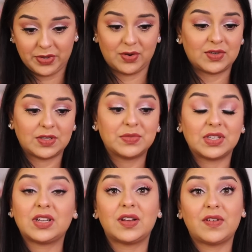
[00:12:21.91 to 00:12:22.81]
there because I'm
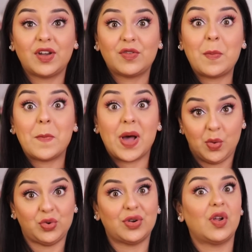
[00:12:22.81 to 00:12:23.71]
sitting in front of a
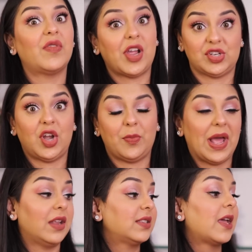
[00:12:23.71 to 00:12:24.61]
mountain of eyeshadow
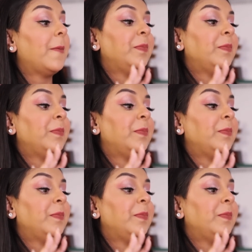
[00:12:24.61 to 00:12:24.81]
palettes.